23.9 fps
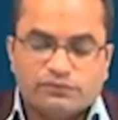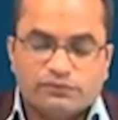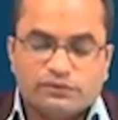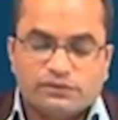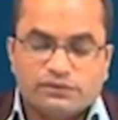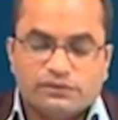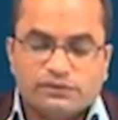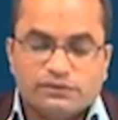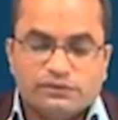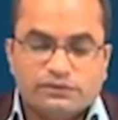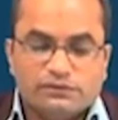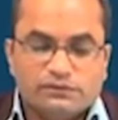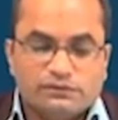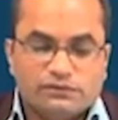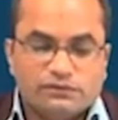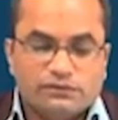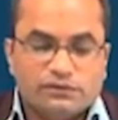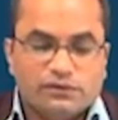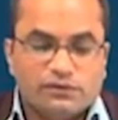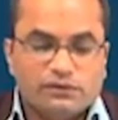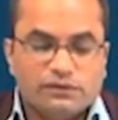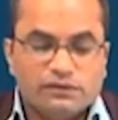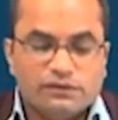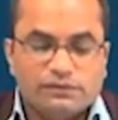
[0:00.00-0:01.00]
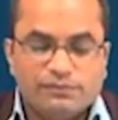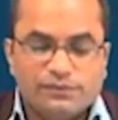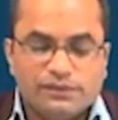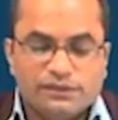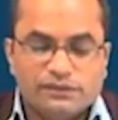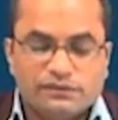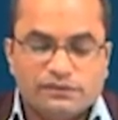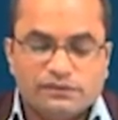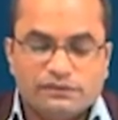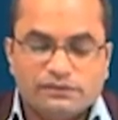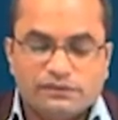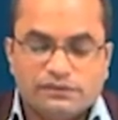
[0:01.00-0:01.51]
to the non
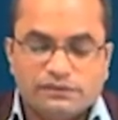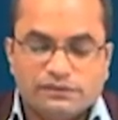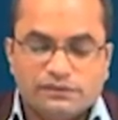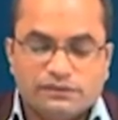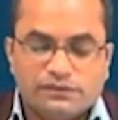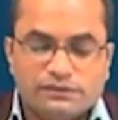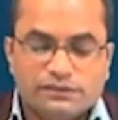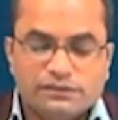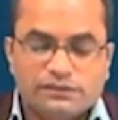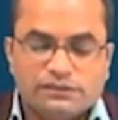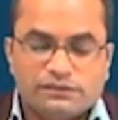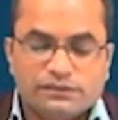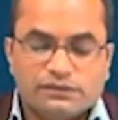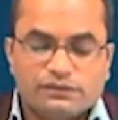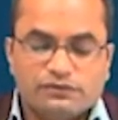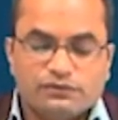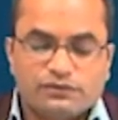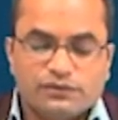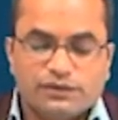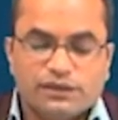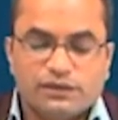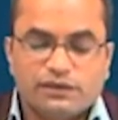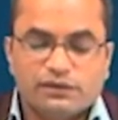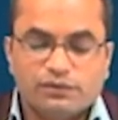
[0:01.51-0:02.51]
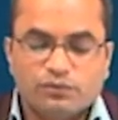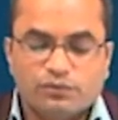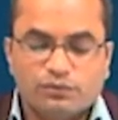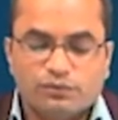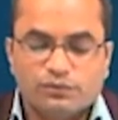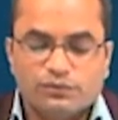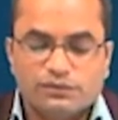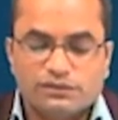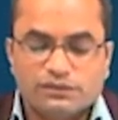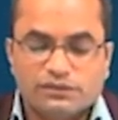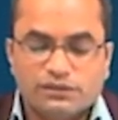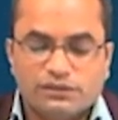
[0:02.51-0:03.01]
repeated distinct real
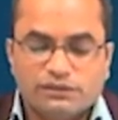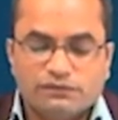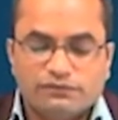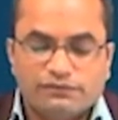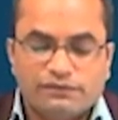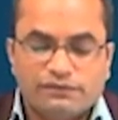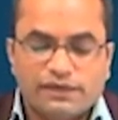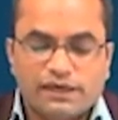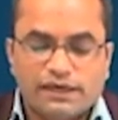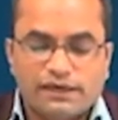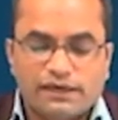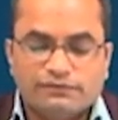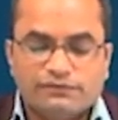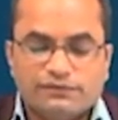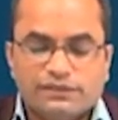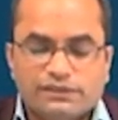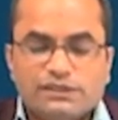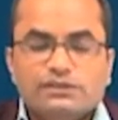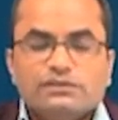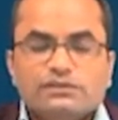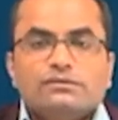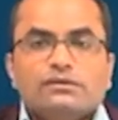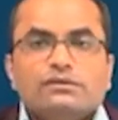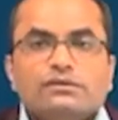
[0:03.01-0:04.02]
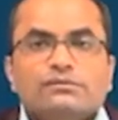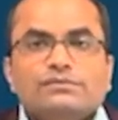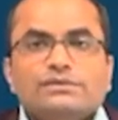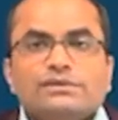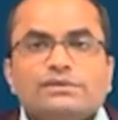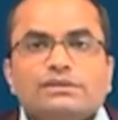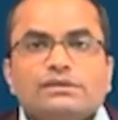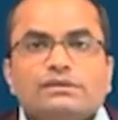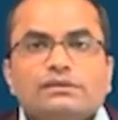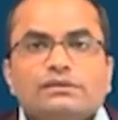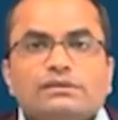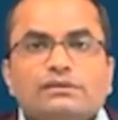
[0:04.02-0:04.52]
roots we have these
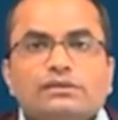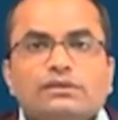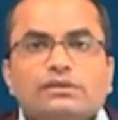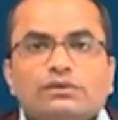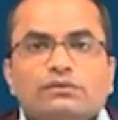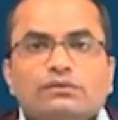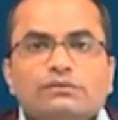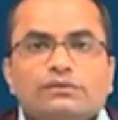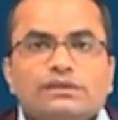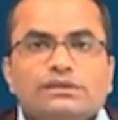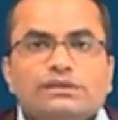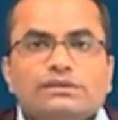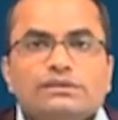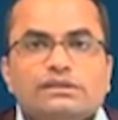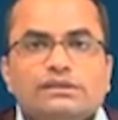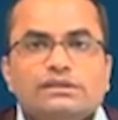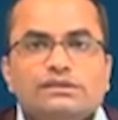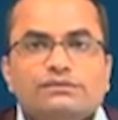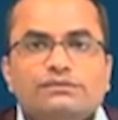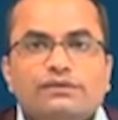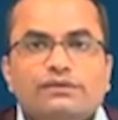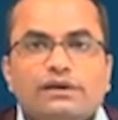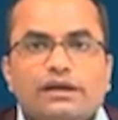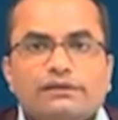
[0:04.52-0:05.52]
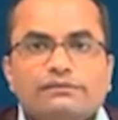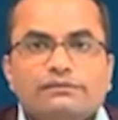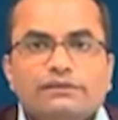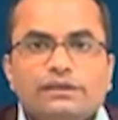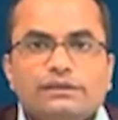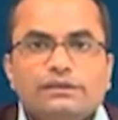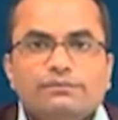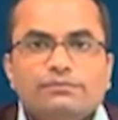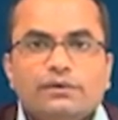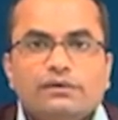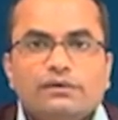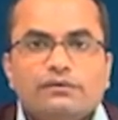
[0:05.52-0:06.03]
terms here with C 5
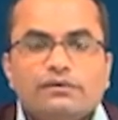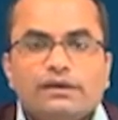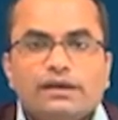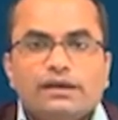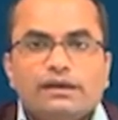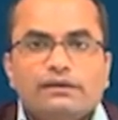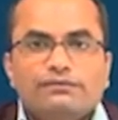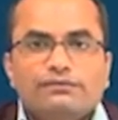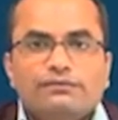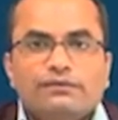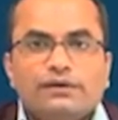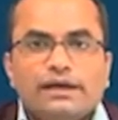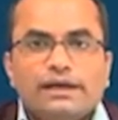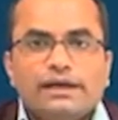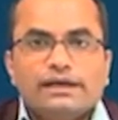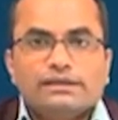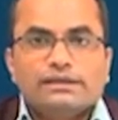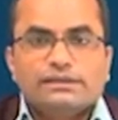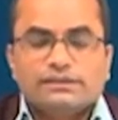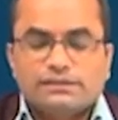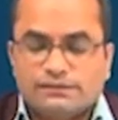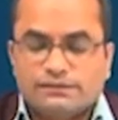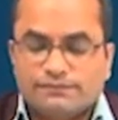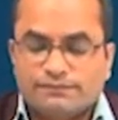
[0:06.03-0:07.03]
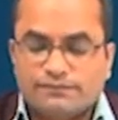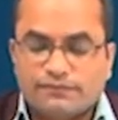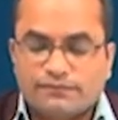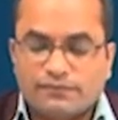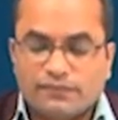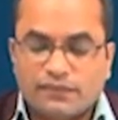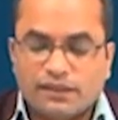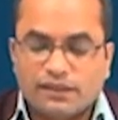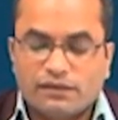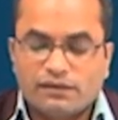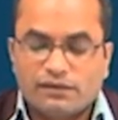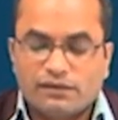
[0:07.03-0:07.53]
e power alpha x
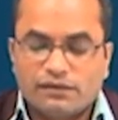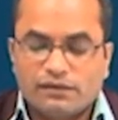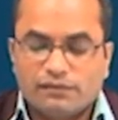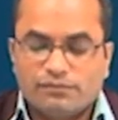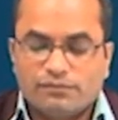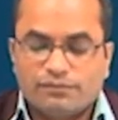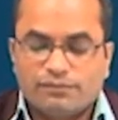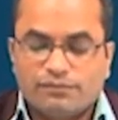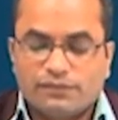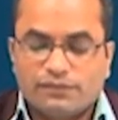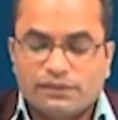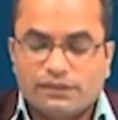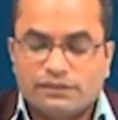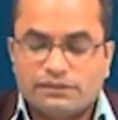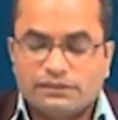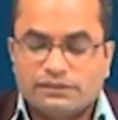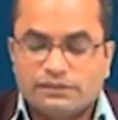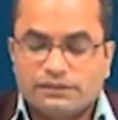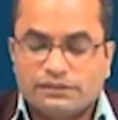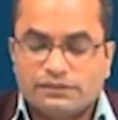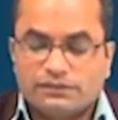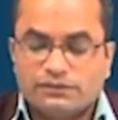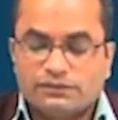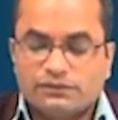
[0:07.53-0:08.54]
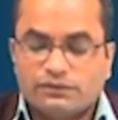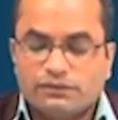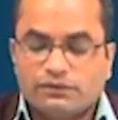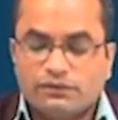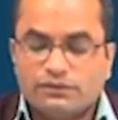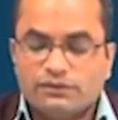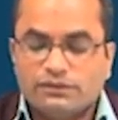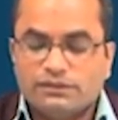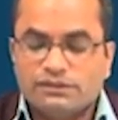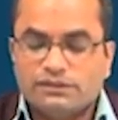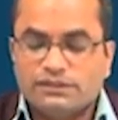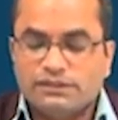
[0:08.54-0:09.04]
uh, plus and so
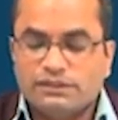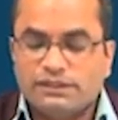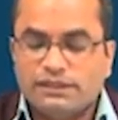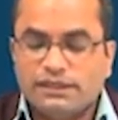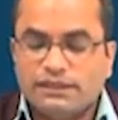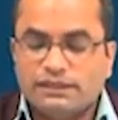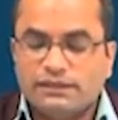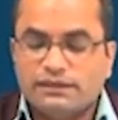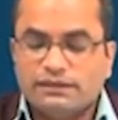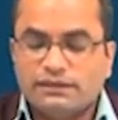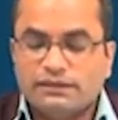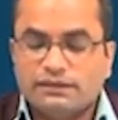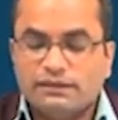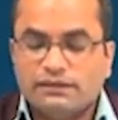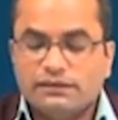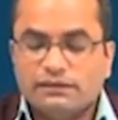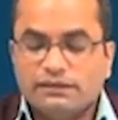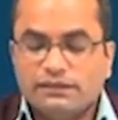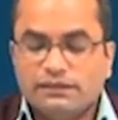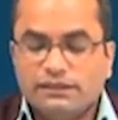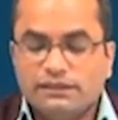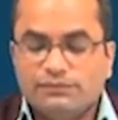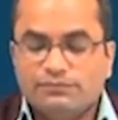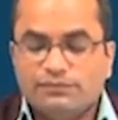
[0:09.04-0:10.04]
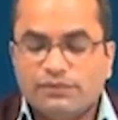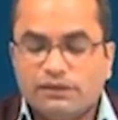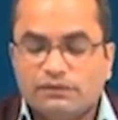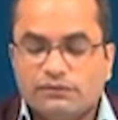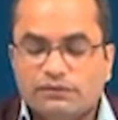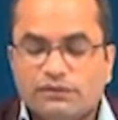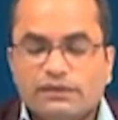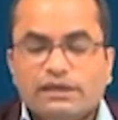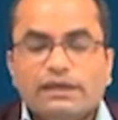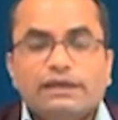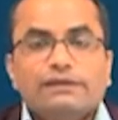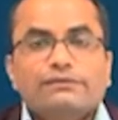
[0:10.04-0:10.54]
on C n uh, e
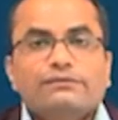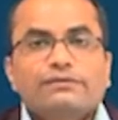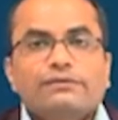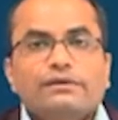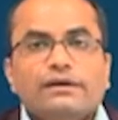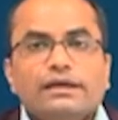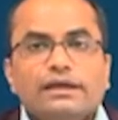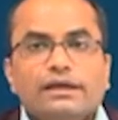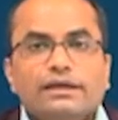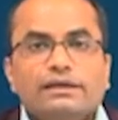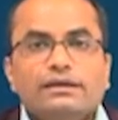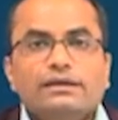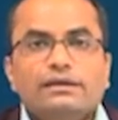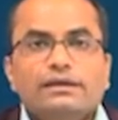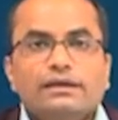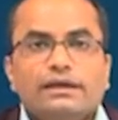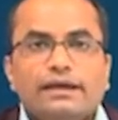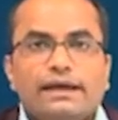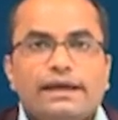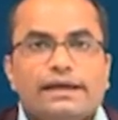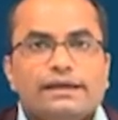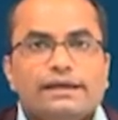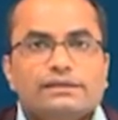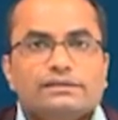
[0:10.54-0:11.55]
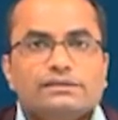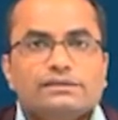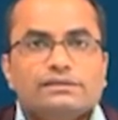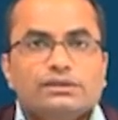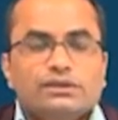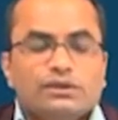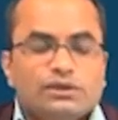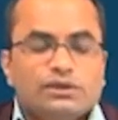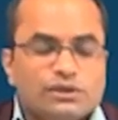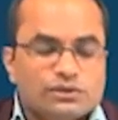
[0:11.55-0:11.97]
power alpha n x.